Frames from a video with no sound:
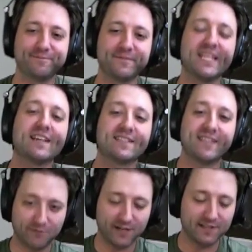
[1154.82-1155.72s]
Yes,
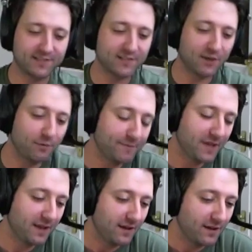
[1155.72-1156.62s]
that's right. So,
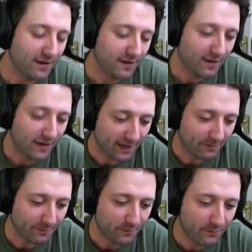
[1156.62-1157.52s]

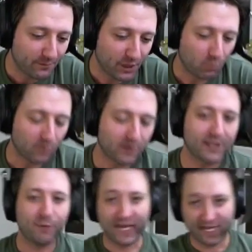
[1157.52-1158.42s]
we're going to
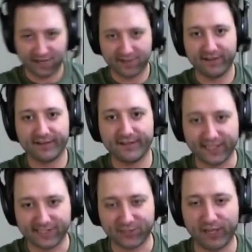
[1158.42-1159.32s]
go back to
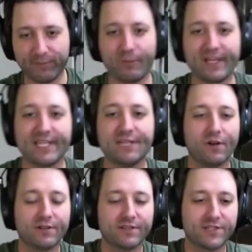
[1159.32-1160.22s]
that storyline, but we didn't
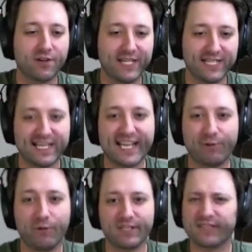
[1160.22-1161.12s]
want to start it exactly
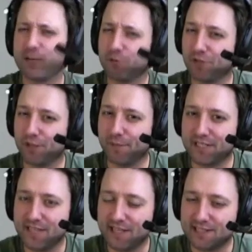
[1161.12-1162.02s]
where it was, because that wouldn't really
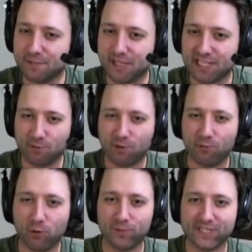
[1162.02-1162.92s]
make sense, because where we
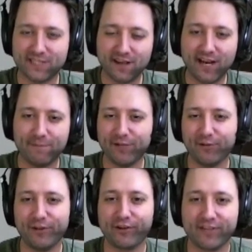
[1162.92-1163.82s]
were was a time that
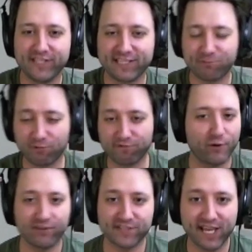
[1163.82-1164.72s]
no longer exists. We're 4
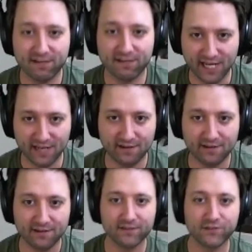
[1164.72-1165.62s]
years ahead of that.
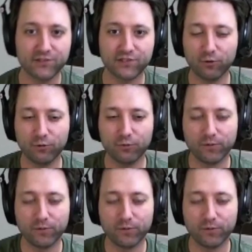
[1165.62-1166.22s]
Right. So